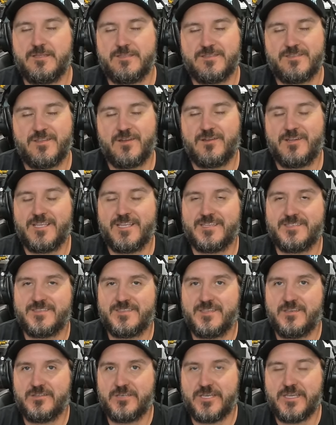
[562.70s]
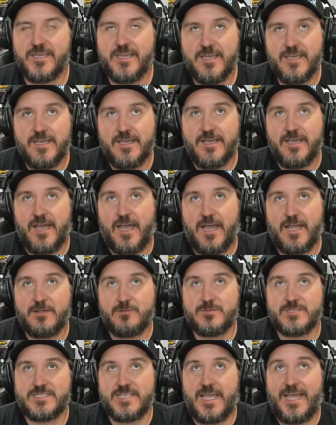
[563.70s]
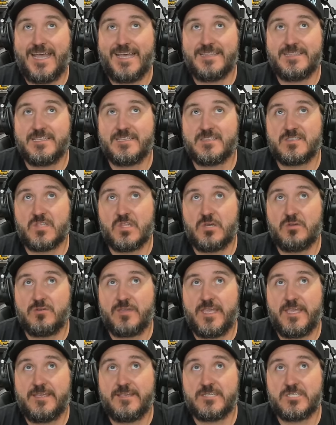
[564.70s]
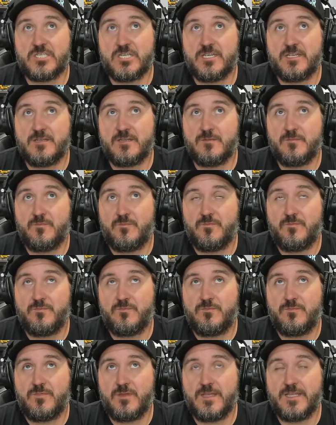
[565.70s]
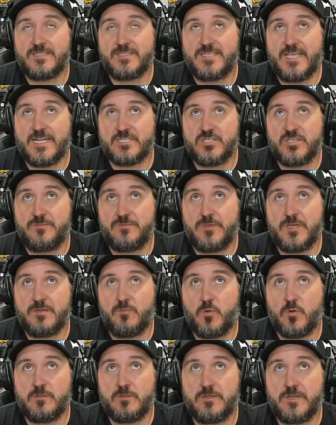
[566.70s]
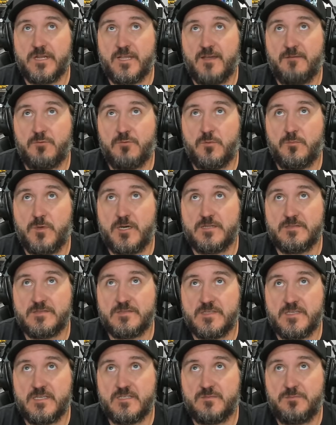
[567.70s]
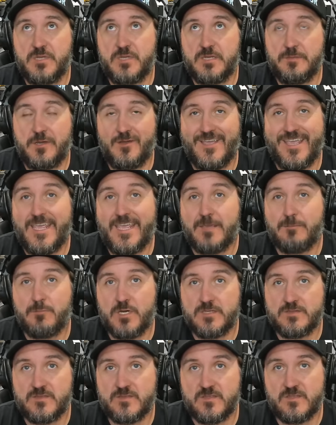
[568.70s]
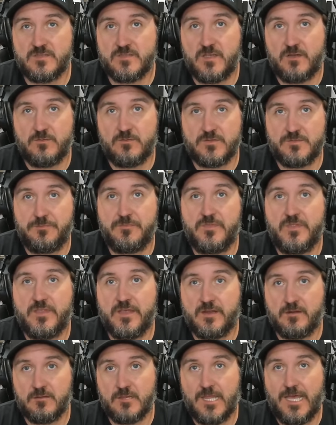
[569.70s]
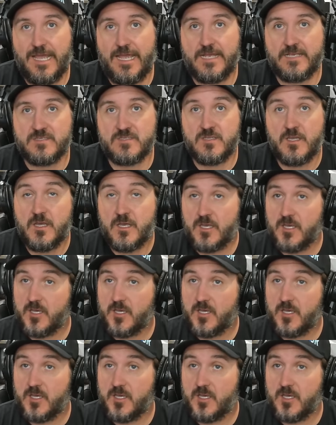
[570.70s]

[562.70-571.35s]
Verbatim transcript: it's starting to get silly. I was at this location it's actually been more than a couple months. It's been about eight months since I was there last.